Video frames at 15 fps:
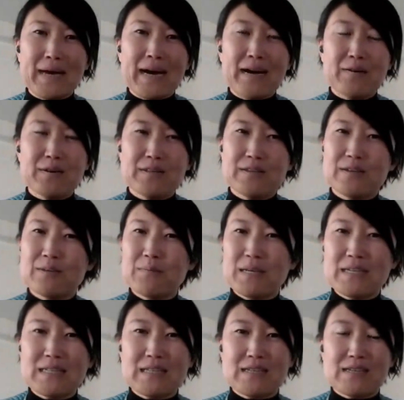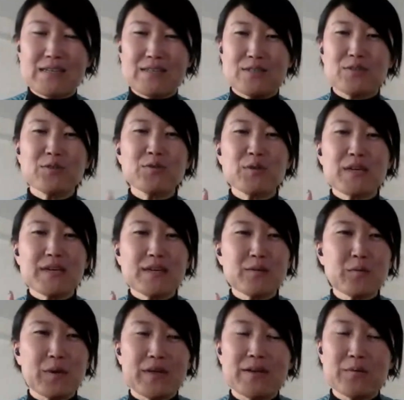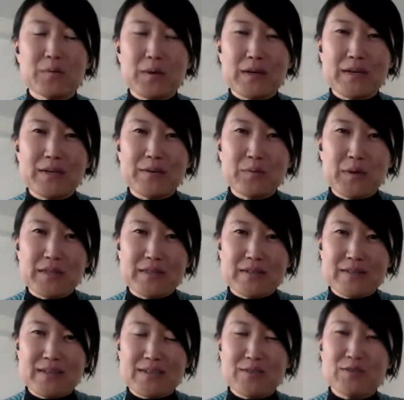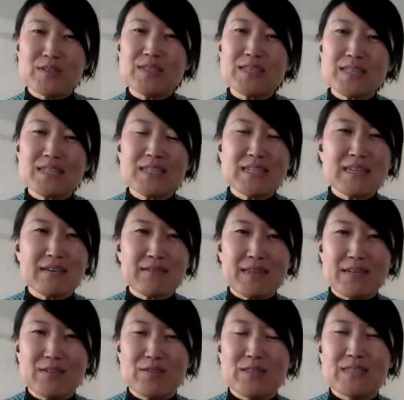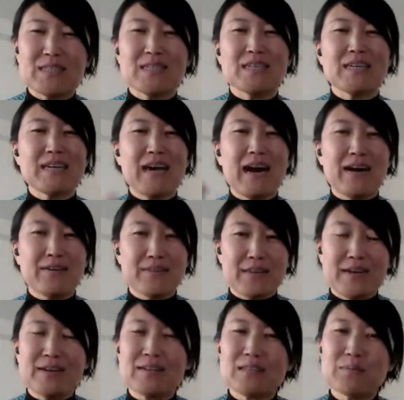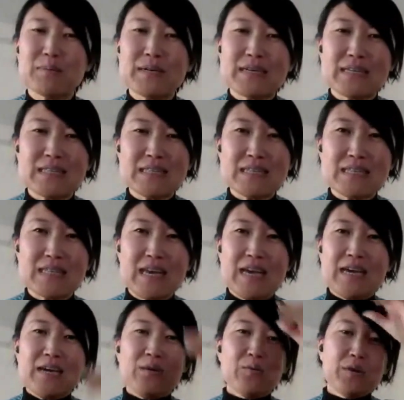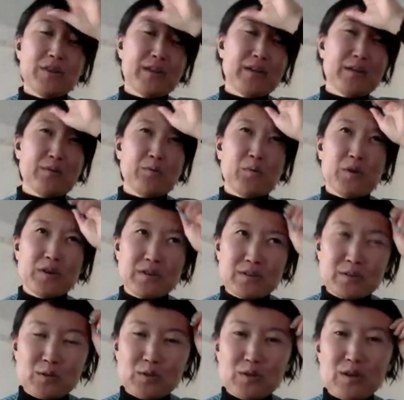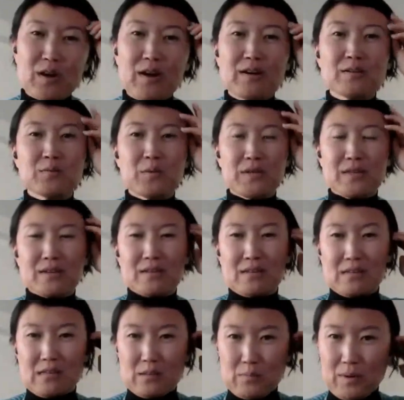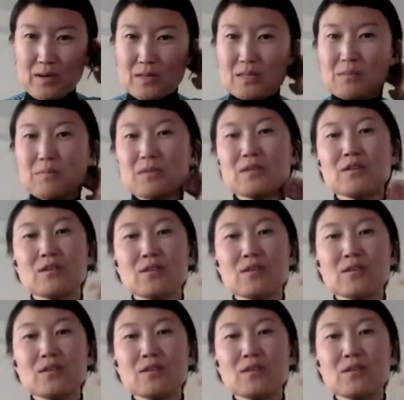how other humanitarians doing, whether they're transitioning, if they're transitioning, how their experiences, whether it works or not, whether this is possible